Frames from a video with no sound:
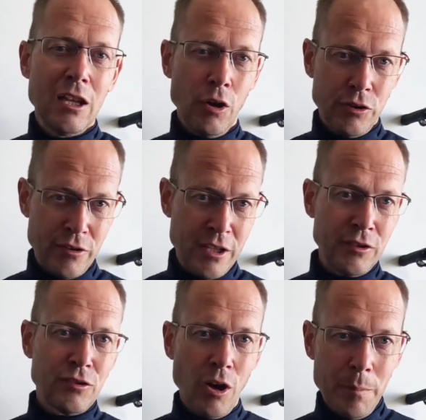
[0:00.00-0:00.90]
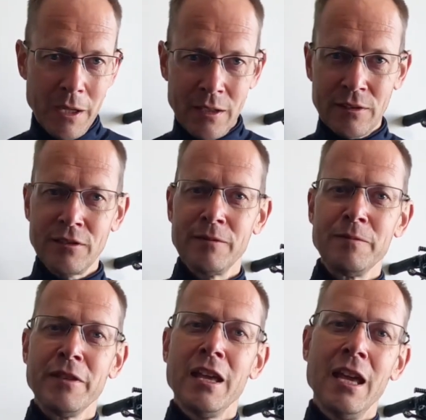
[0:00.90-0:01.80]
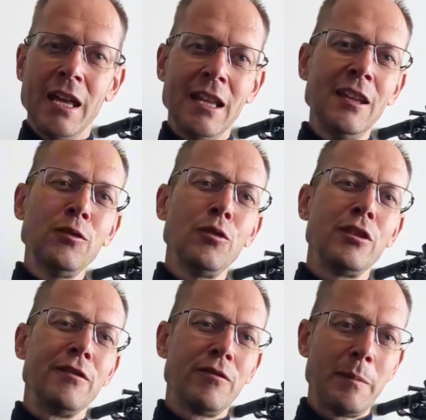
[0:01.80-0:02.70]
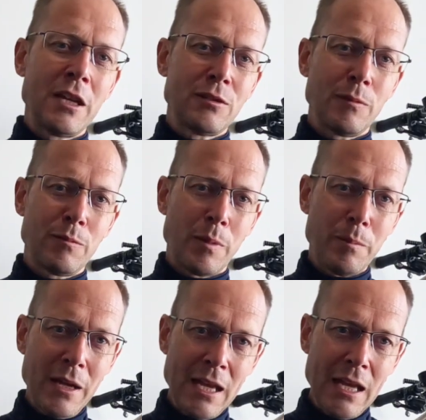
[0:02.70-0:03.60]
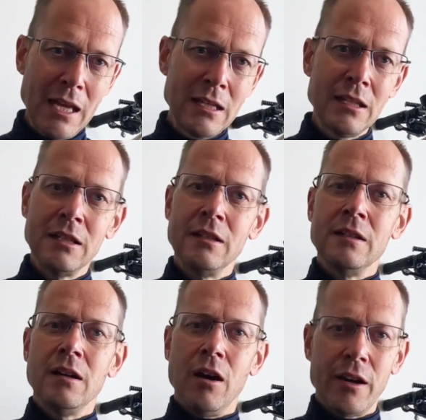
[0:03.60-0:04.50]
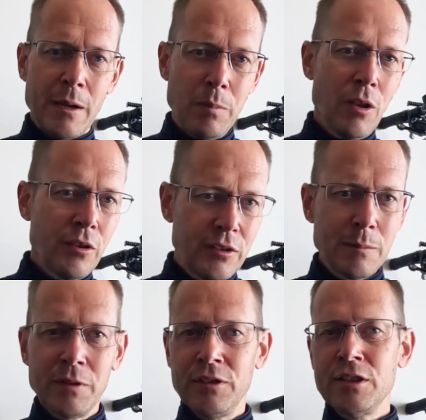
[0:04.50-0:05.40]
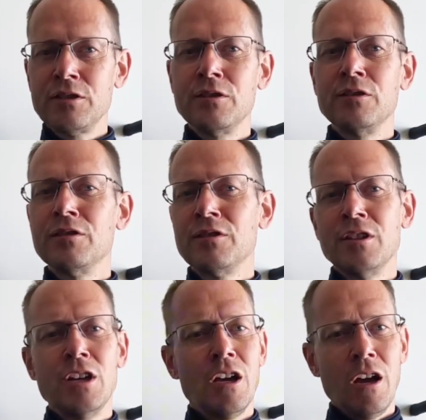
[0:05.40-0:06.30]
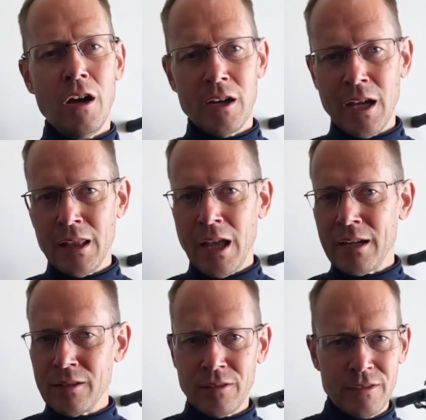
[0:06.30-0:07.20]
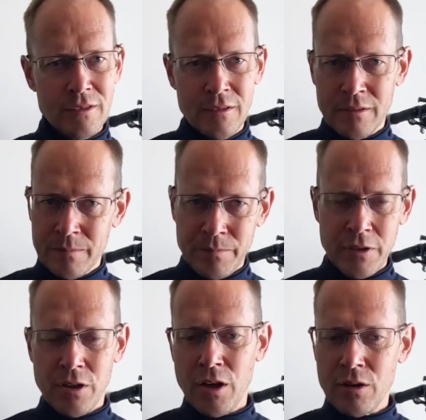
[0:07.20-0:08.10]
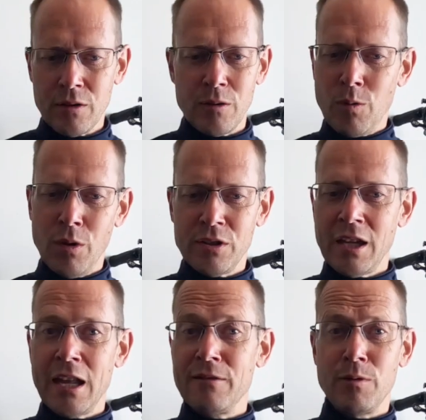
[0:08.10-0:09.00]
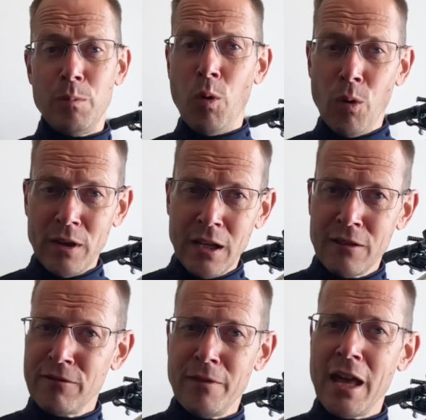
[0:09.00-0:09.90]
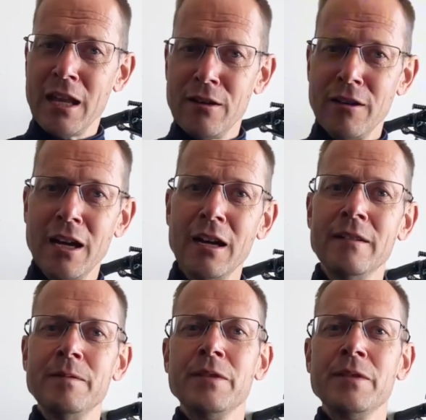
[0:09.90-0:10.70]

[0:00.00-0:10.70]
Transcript: onto these topics, and here's all the information we've prepared on our policy positions, on our latest, quantitative reporting from that area.